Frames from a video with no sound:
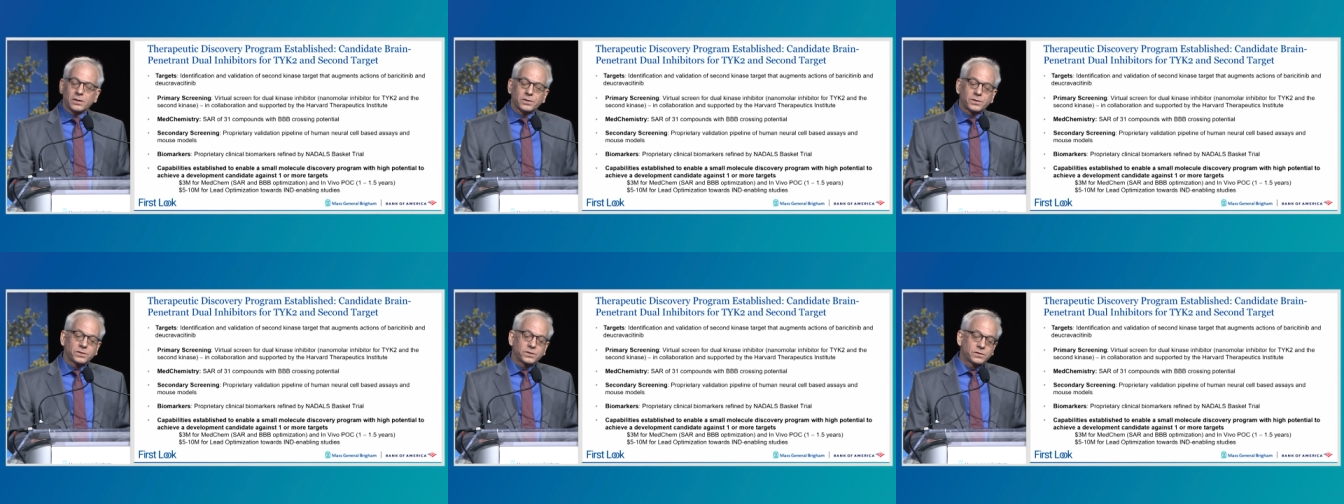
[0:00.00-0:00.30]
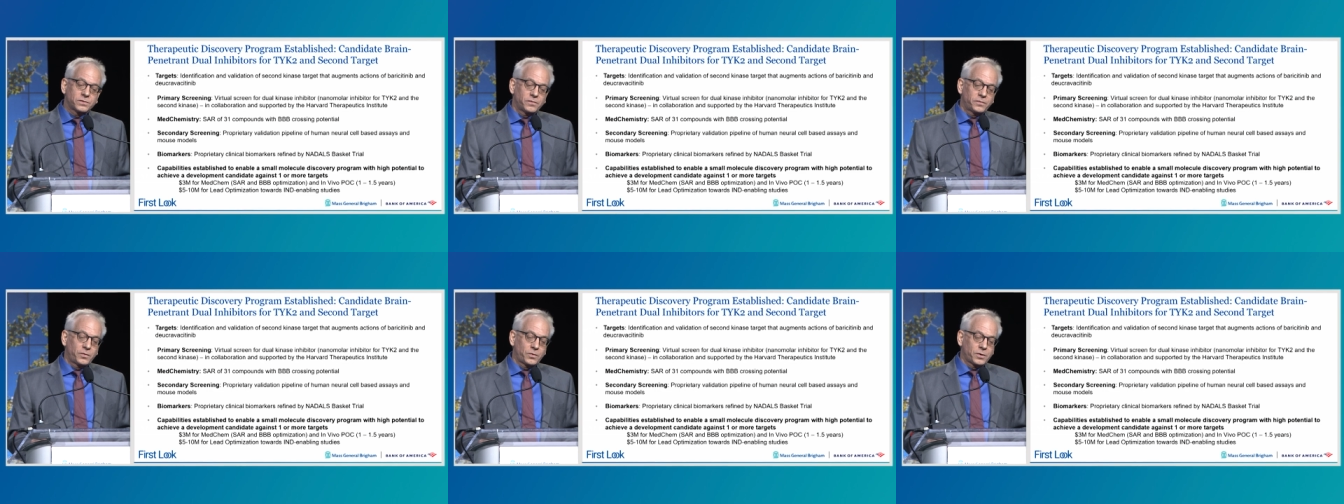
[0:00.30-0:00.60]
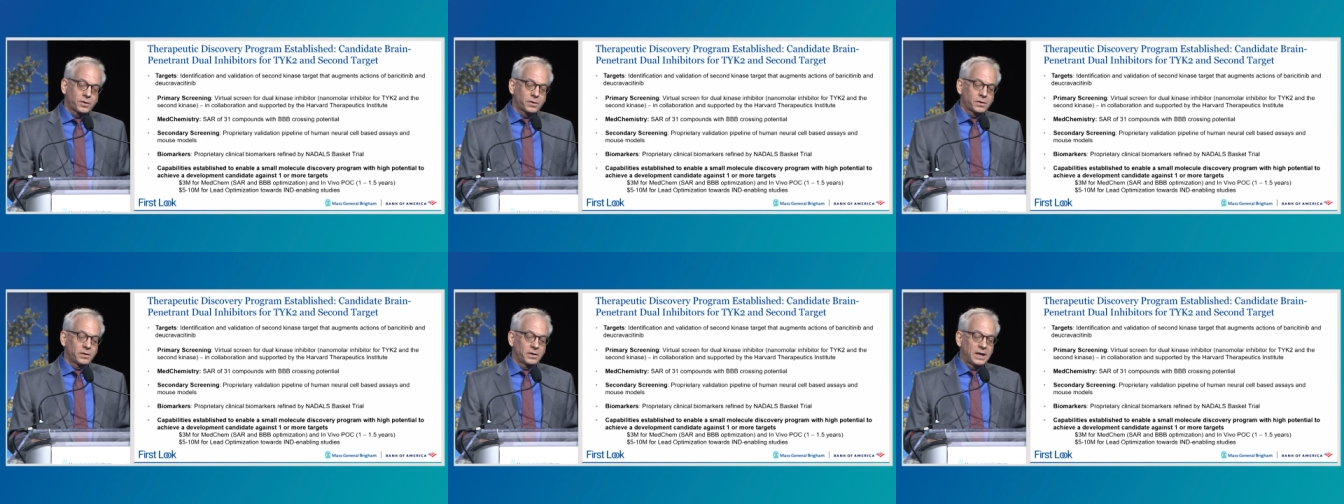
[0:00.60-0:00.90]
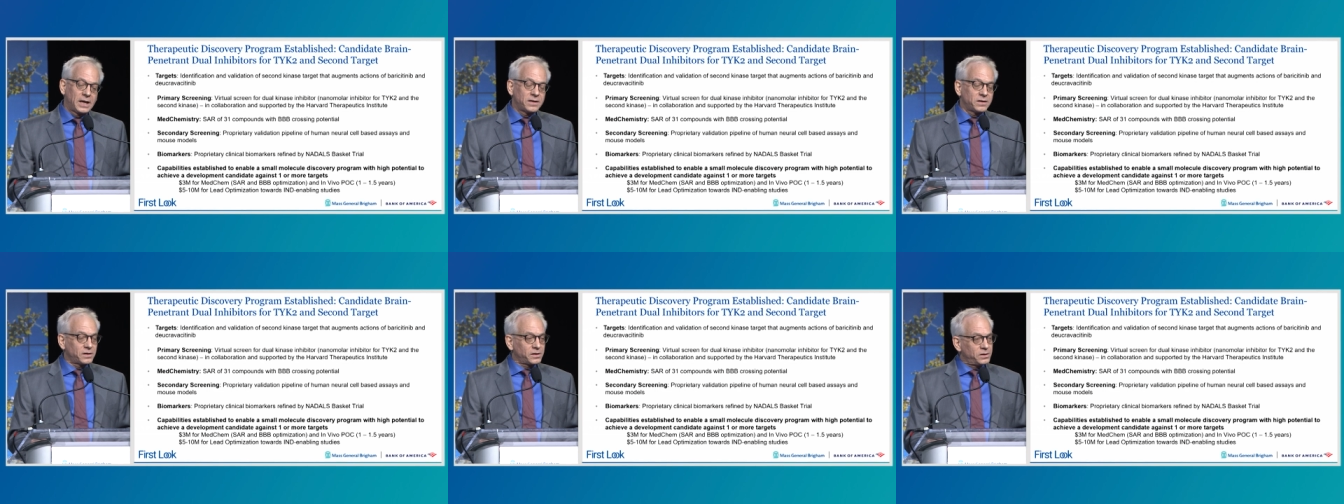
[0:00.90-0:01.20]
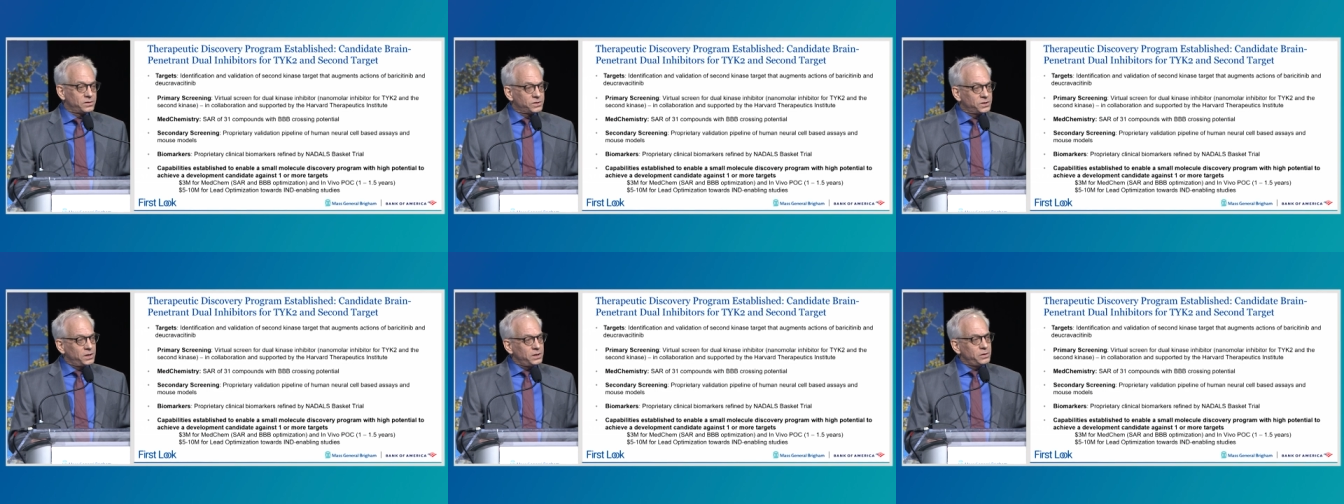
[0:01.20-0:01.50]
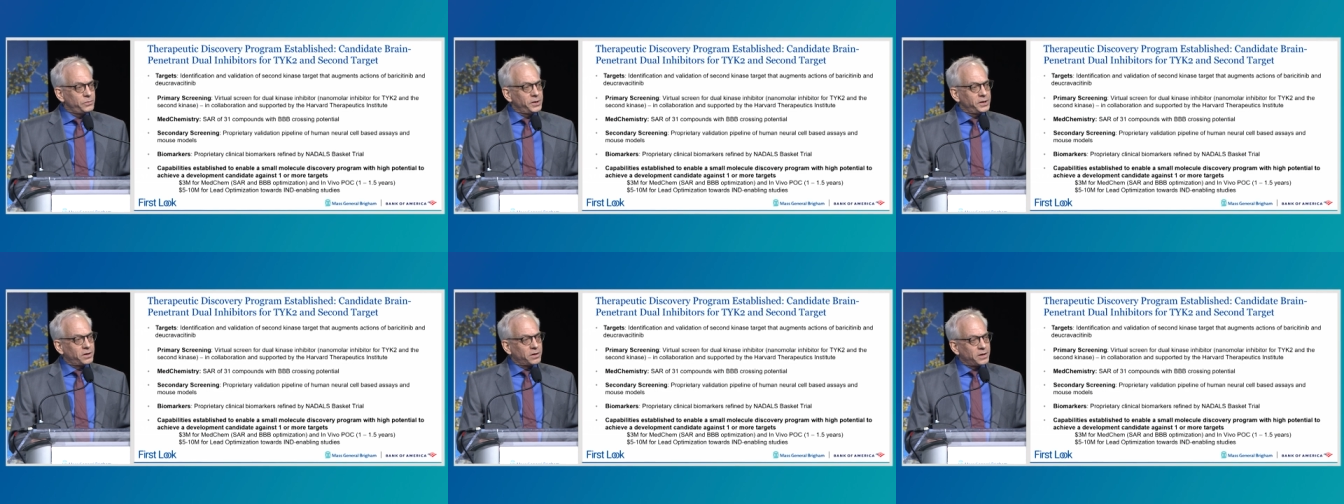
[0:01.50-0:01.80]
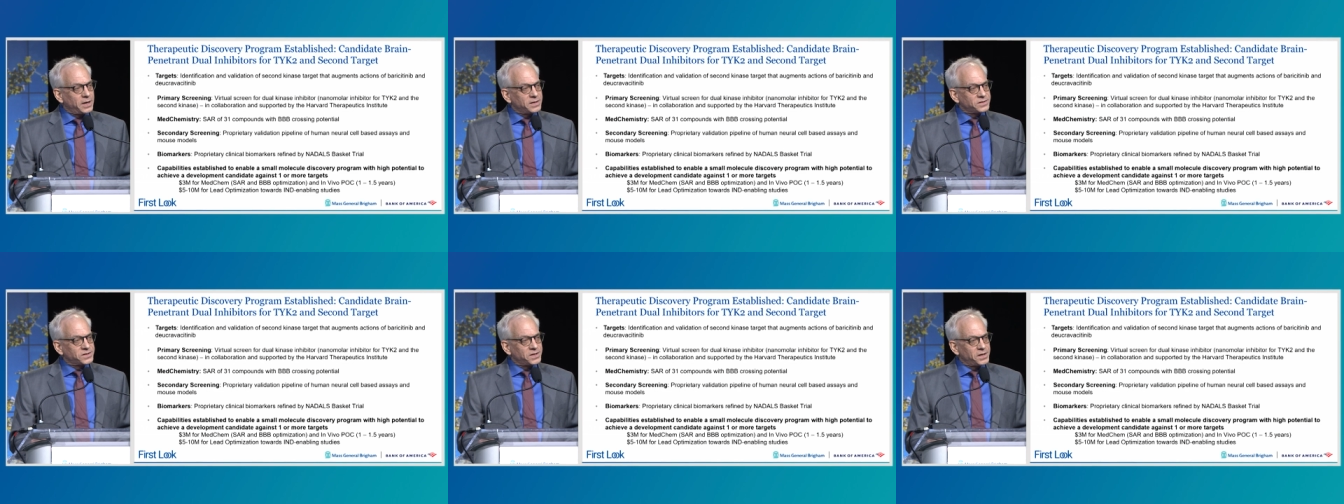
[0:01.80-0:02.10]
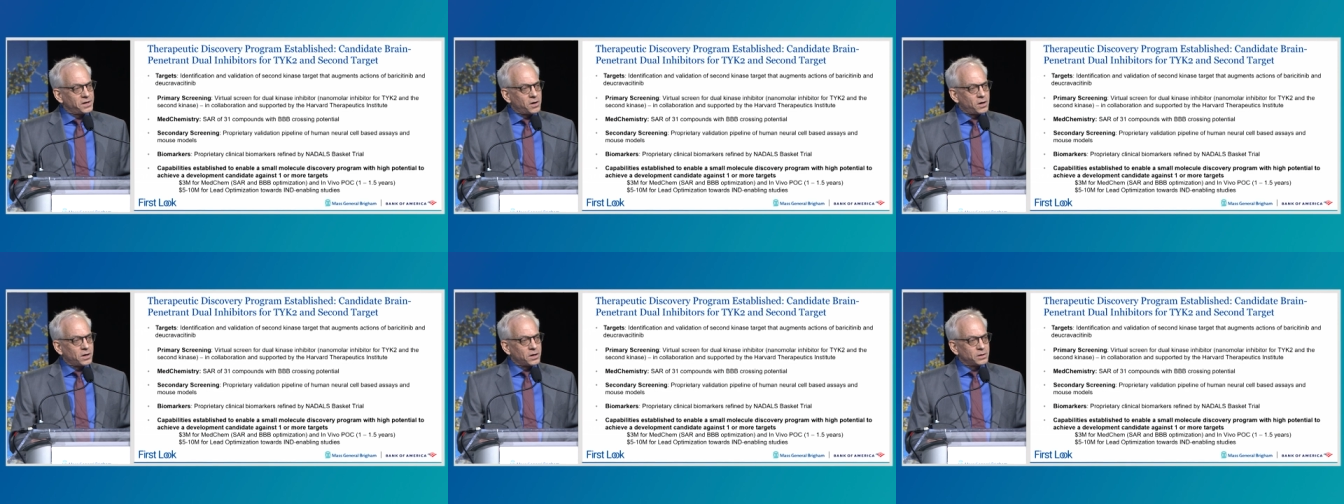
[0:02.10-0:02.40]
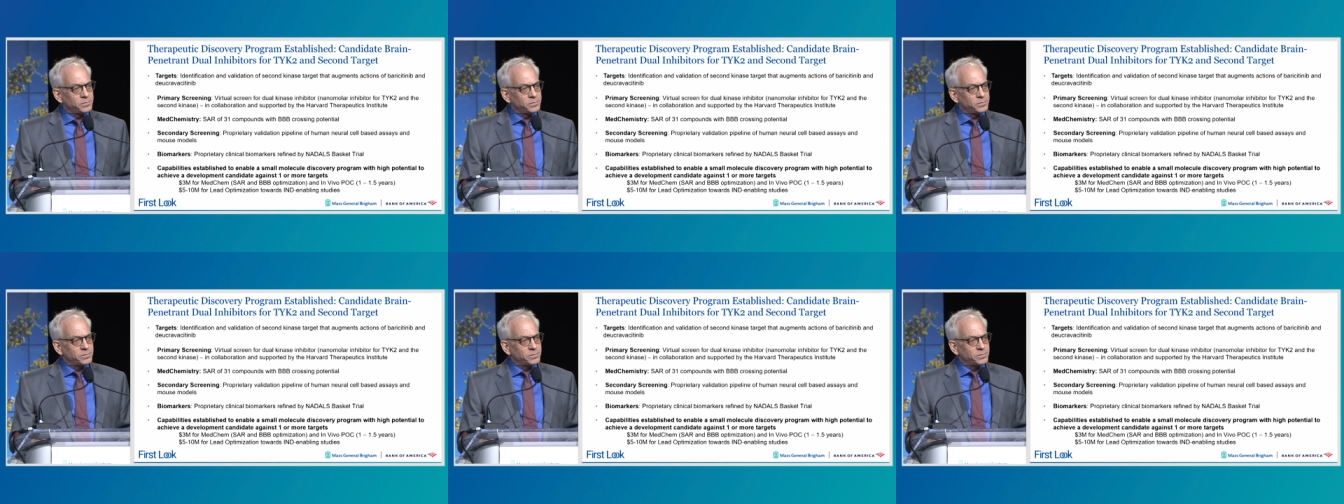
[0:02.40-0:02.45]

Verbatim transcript: for eh, continuing our SAR